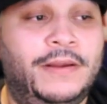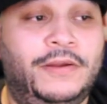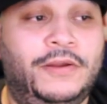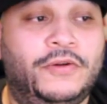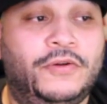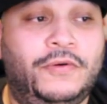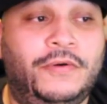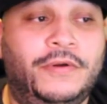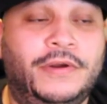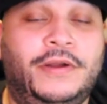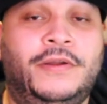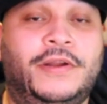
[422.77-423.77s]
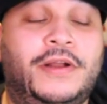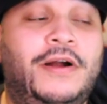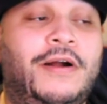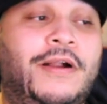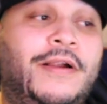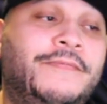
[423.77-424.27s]
logo on the
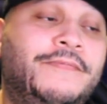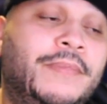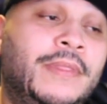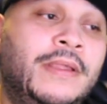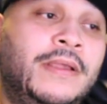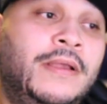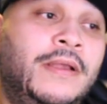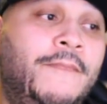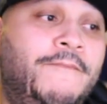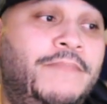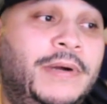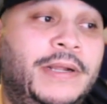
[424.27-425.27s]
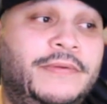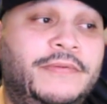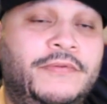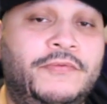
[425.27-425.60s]
car, but